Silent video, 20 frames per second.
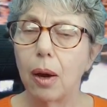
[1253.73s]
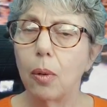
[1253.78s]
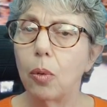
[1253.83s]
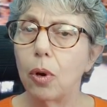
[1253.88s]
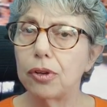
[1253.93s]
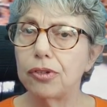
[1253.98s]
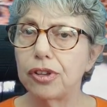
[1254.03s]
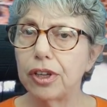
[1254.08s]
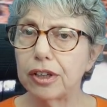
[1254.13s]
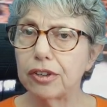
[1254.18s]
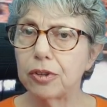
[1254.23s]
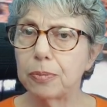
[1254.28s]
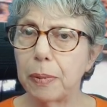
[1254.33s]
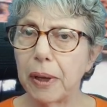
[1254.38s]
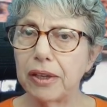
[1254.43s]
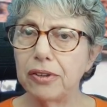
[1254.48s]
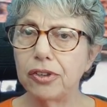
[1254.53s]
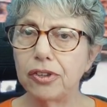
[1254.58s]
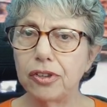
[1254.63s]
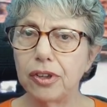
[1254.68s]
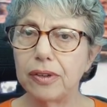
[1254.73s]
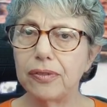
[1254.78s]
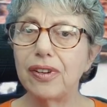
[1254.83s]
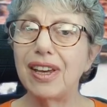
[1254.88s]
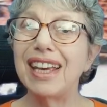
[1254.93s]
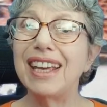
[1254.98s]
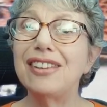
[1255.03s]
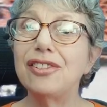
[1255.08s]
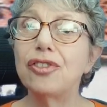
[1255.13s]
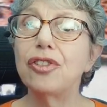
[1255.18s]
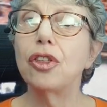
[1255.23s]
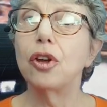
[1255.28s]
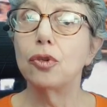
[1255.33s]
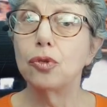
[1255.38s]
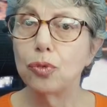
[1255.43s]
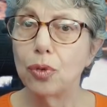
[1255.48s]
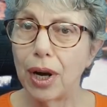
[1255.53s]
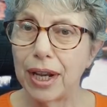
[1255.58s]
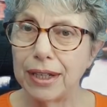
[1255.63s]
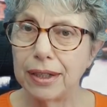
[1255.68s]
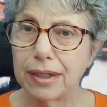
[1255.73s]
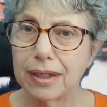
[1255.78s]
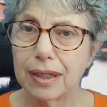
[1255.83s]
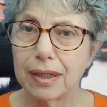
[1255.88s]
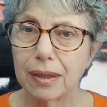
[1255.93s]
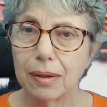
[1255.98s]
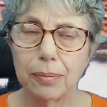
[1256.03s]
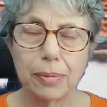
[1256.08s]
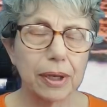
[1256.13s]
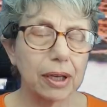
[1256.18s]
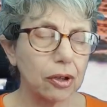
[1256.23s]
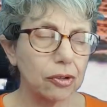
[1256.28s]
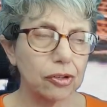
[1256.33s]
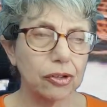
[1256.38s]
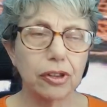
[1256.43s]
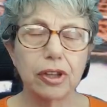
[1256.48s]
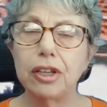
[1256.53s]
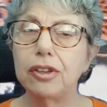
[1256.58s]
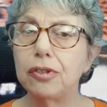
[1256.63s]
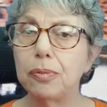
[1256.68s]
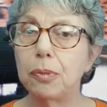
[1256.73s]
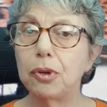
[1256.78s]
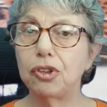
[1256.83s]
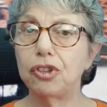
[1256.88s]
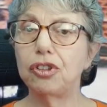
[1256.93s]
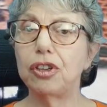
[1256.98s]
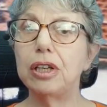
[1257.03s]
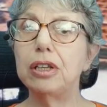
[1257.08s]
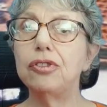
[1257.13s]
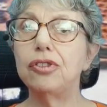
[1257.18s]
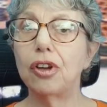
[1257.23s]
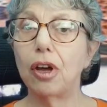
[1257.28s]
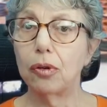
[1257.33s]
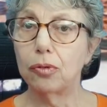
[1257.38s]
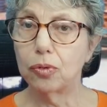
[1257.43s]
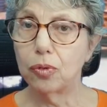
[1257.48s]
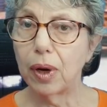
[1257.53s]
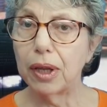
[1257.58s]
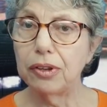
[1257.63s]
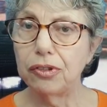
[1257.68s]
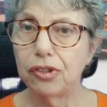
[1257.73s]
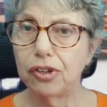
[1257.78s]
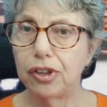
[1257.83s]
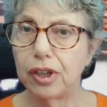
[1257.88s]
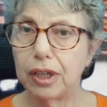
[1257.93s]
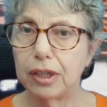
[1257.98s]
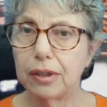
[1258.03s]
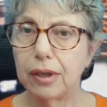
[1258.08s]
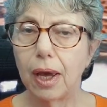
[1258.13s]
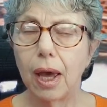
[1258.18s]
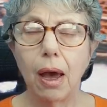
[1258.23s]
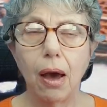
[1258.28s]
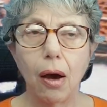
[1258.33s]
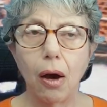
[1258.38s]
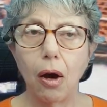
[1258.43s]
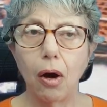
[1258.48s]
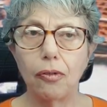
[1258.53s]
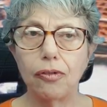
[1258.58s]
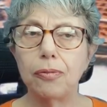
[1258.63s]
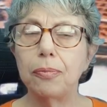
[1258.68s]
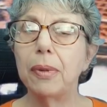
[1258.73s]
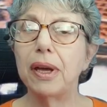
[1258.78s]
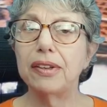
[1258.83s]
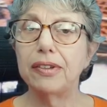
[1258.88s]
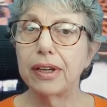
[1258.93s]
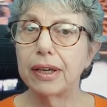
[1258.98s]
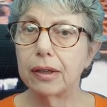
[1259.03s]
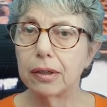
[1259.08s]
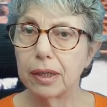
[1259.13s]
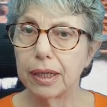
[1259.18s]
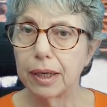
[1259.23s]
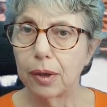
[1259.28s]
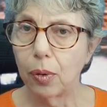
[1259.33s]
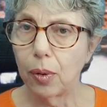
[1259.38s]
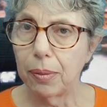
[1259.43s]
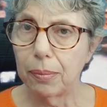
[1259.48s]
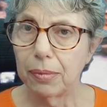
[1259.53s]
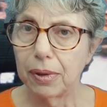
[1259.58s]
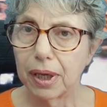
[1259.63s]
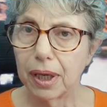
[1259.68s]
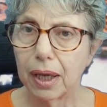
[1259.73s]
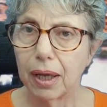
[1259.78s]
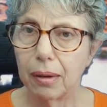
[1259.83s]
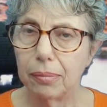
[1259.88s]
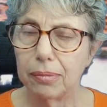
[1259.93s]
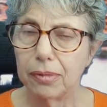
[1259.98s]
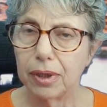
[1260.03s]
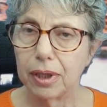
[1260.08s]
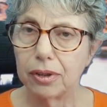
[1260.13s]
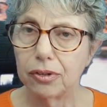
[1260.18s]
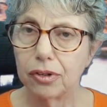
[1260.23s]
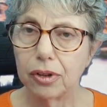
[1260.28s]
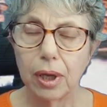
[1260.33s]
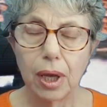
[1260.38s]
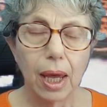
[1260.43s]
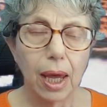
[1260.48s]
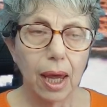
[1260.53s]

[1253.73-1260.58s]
What's expensive is the rental, because these machines are rented off medical equipment companies.